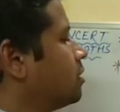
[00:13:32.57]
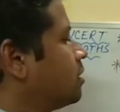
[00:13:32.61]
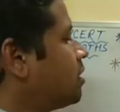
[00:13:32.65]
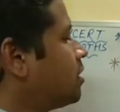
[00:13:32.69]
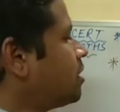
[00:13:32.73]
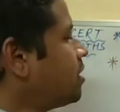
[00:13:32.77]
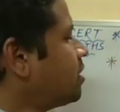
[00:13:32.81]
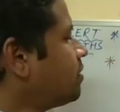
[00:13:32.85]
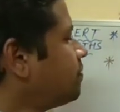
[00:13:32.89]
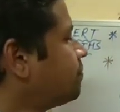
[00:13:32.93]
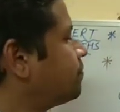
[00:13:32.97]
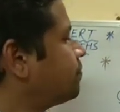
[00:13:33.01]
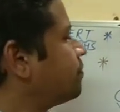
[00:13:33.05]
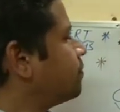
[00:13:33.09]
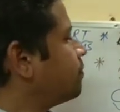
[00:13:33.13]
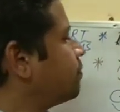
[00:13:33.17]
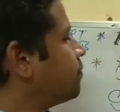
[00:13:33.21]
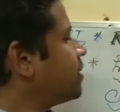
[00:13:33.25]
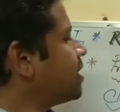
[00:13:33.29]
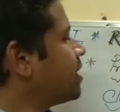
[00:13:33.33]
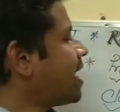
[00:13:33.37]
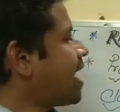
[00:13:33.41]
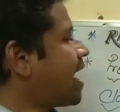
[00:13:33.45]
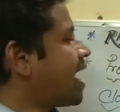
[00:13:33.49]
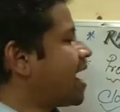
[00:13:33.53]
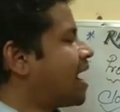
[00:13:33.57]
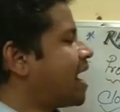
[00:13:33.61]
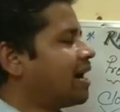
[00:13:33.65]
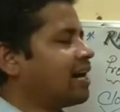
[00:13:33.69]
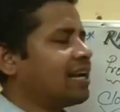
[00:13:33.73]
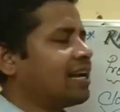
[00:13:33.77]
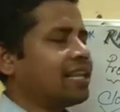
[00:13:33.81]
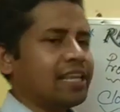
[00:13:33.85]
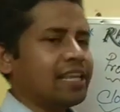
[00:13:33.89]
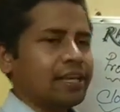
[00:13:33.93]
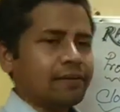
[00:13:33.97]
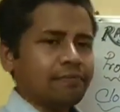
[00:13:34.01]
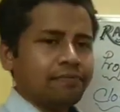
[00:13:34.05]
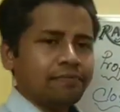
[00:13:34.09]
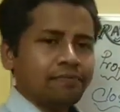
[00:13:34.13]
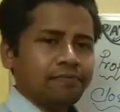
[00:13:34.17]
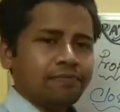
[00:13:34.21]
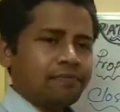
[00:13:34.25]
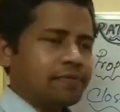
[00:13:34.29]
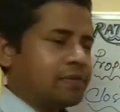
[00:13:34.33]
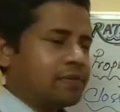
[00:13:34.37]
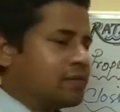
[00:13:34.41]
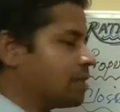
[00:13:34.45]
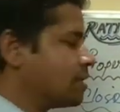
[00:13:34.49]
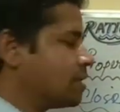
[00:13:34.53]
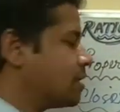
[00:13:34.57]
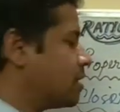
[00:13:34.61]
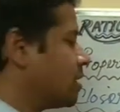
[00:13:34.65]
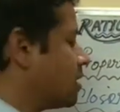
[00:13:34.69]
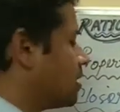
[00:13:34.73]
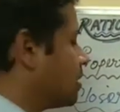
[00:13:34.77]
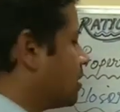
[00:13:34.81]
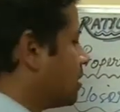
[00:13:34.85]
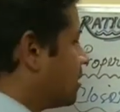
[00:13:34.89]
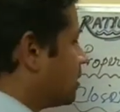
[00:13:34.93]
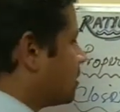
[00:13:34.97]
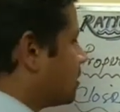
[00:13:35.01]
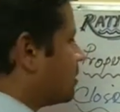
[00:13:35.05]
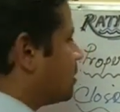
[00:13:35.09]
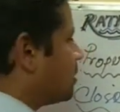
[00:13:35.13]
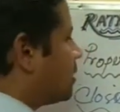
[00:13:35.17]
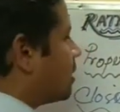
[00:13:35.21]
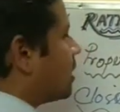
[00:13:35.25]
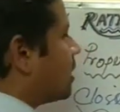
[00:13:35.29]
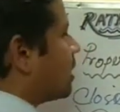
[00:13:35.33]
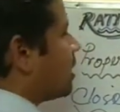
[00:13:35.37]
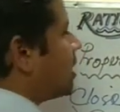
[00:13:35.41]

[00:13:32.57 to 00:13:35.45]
If we add them, the